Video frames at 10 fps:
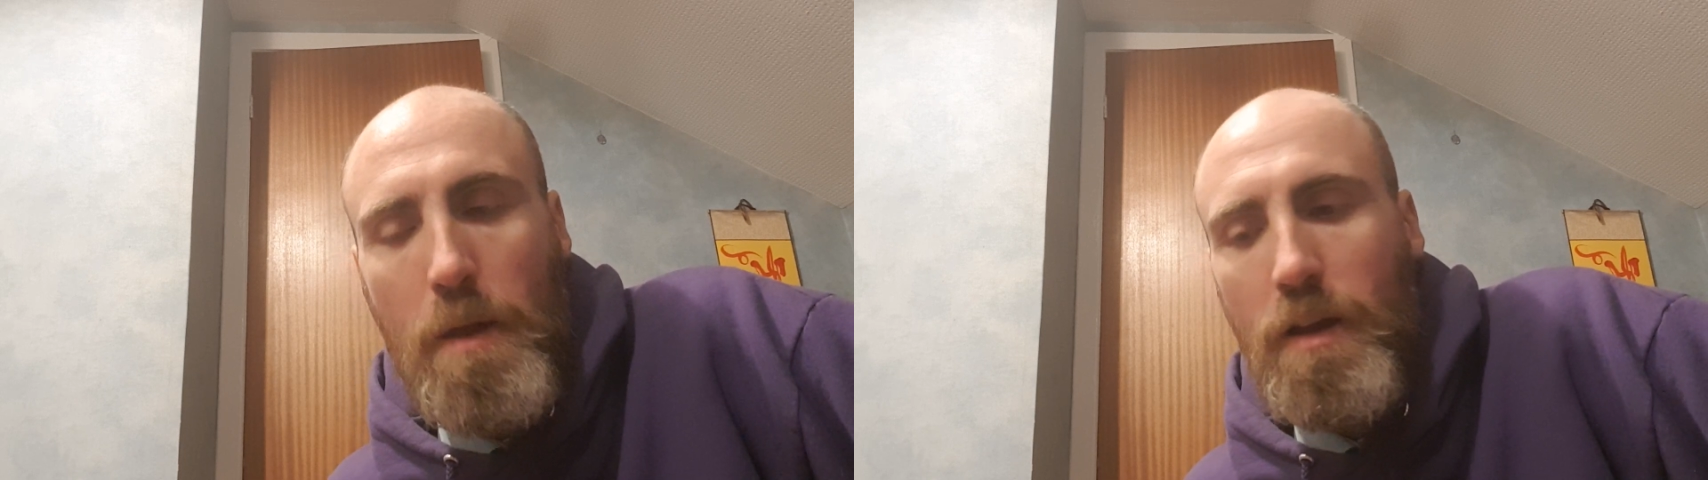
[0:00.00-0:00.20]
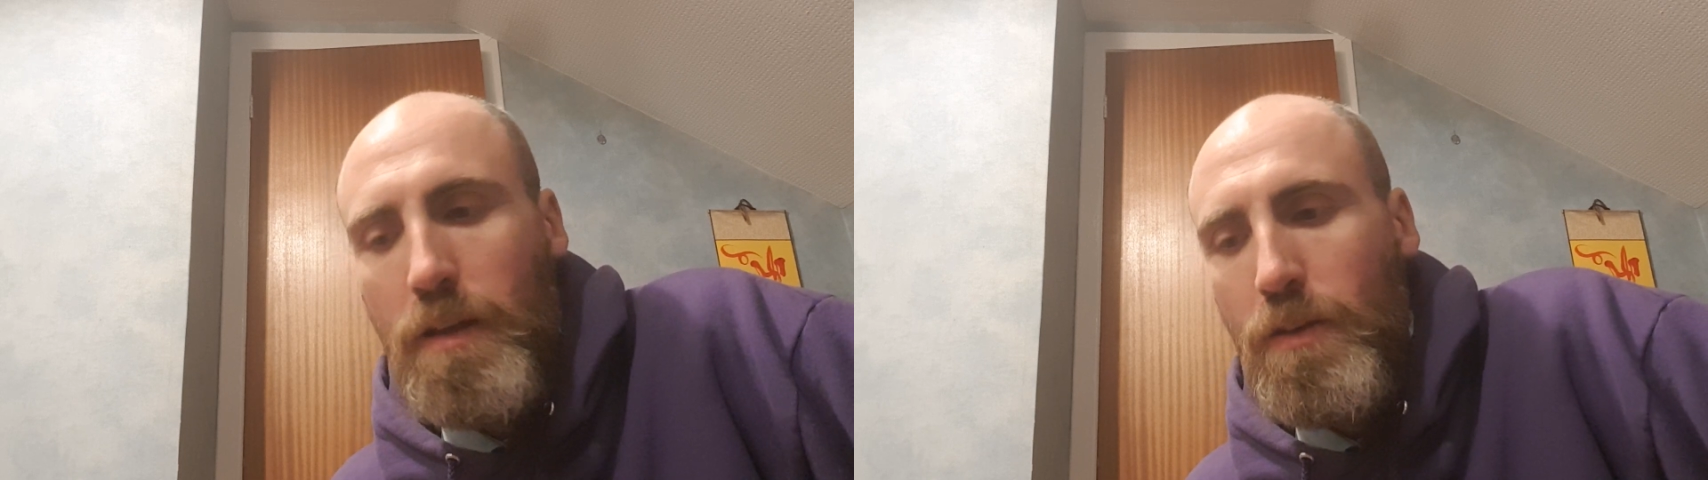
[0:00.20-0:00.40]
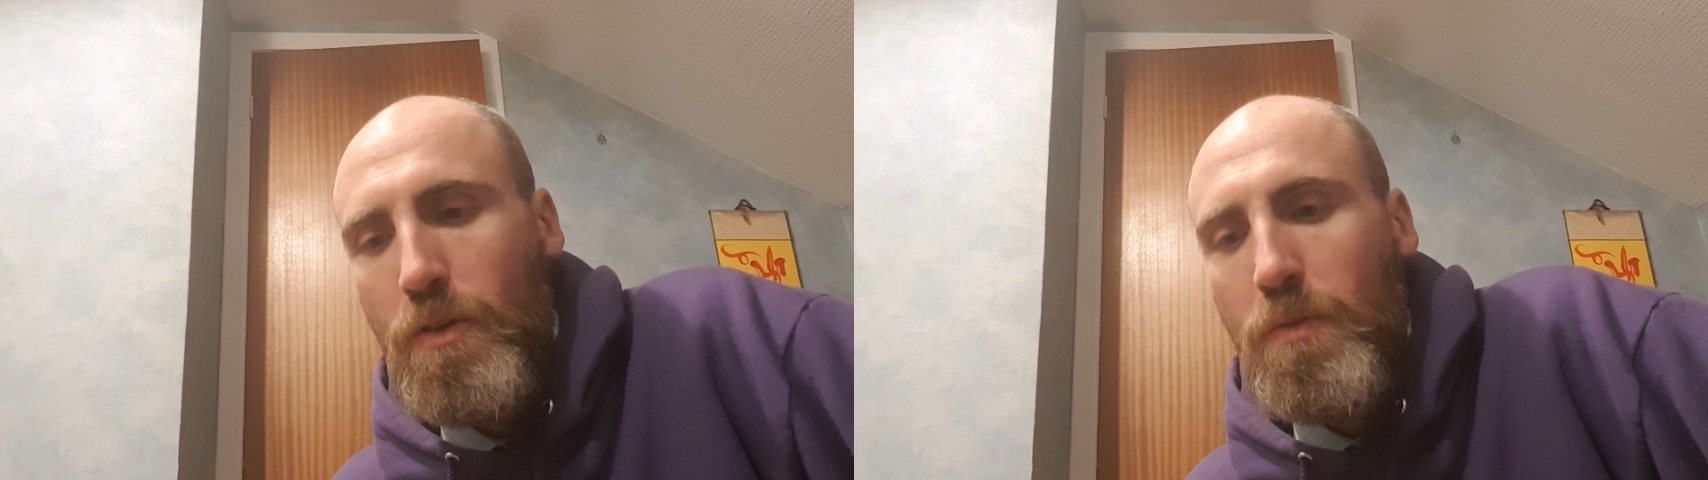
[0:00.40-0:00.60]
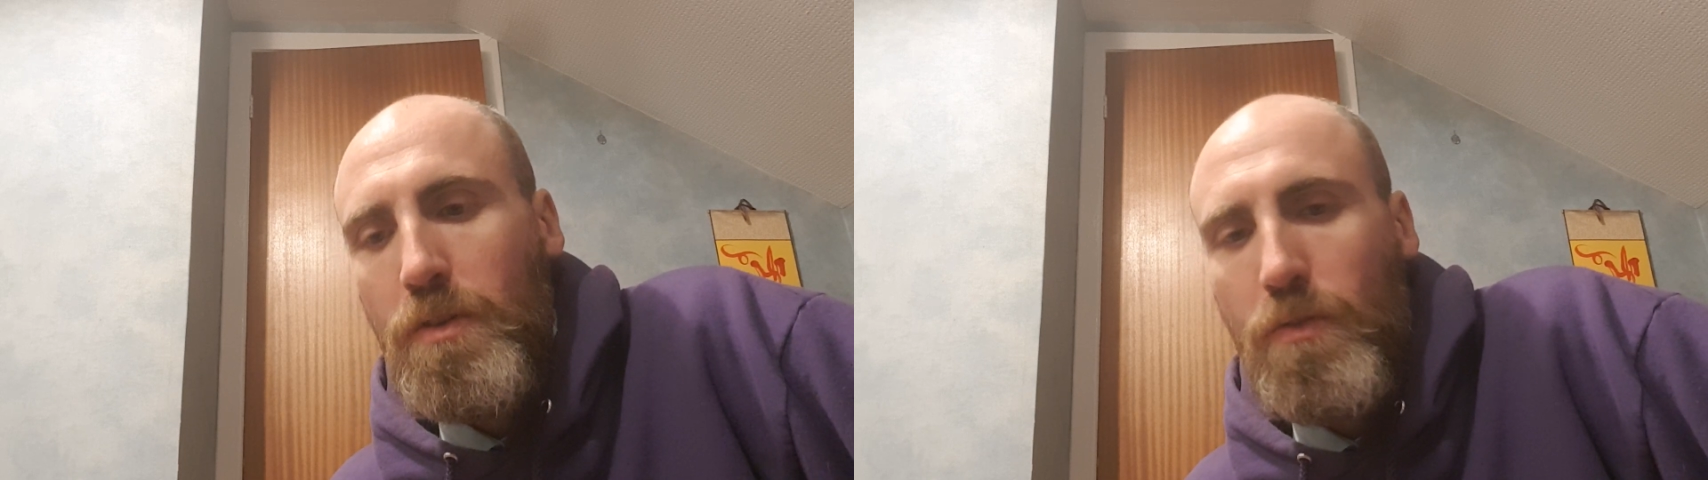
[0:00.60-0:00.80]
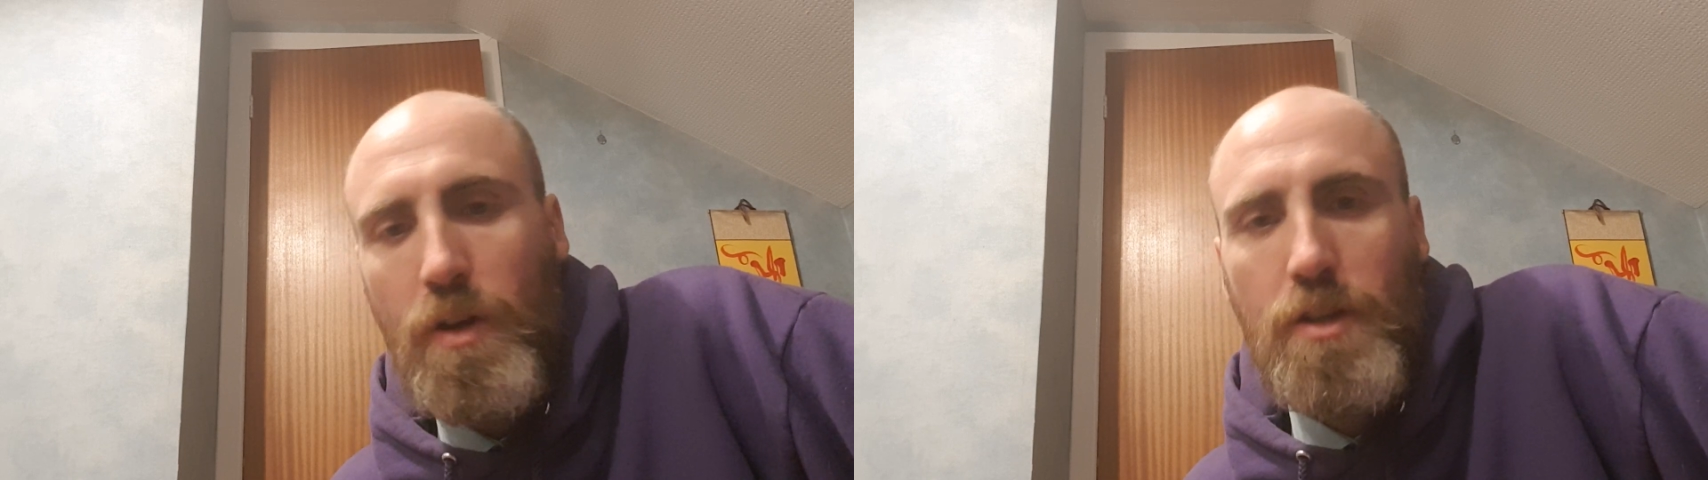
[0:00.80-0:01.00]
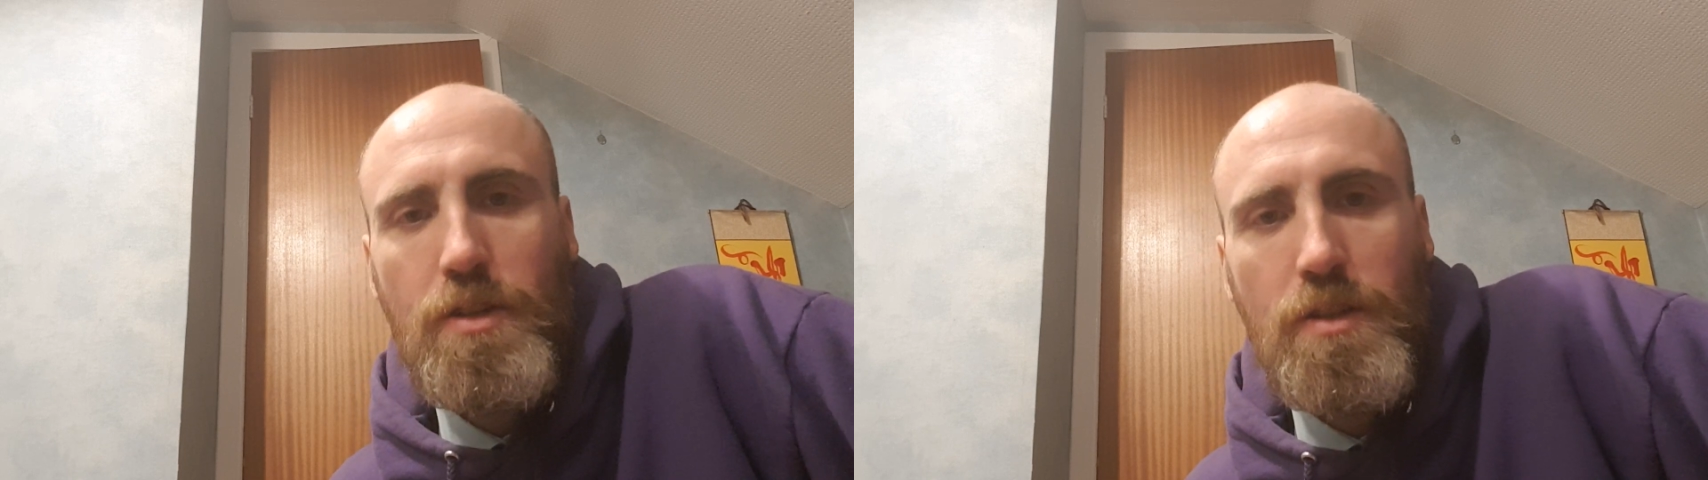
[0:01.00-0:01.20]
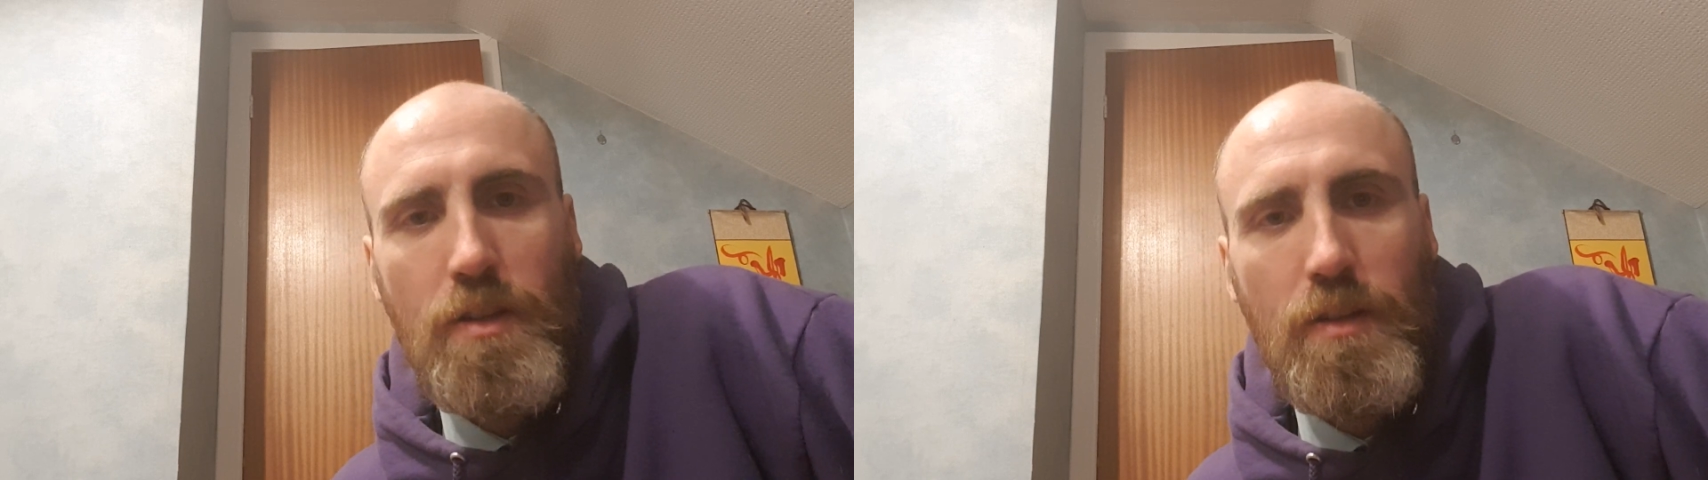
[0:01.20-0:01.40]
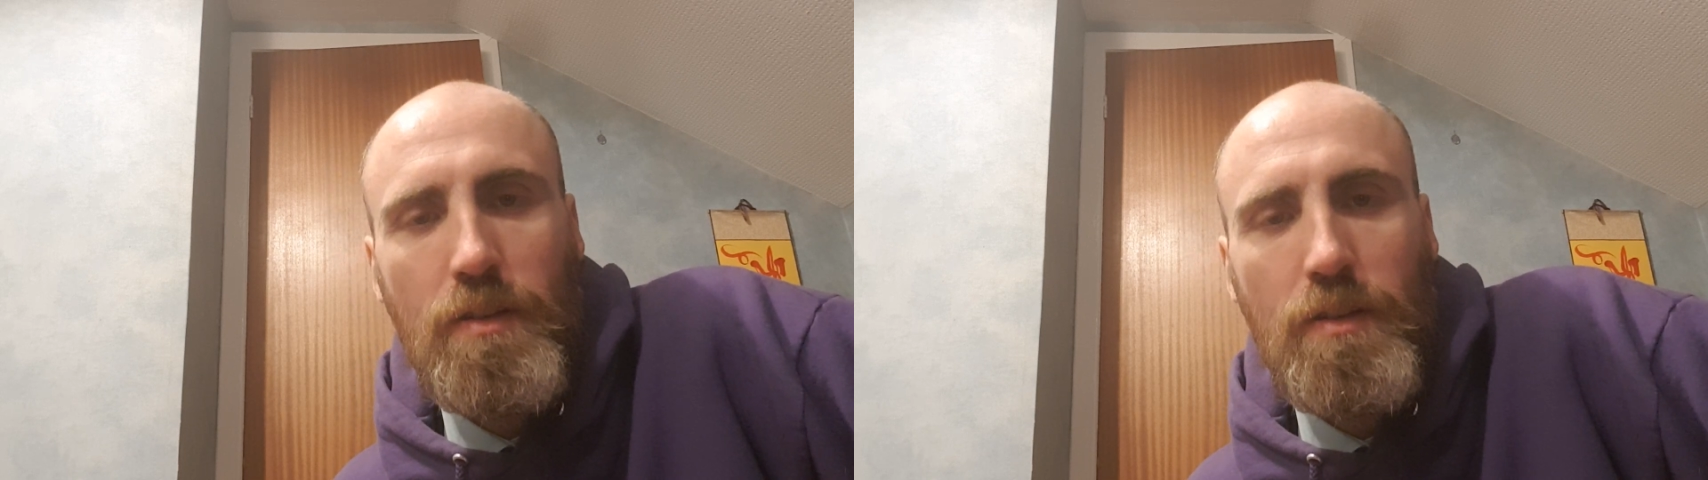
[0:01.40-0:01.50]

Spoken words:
And you don't want to rush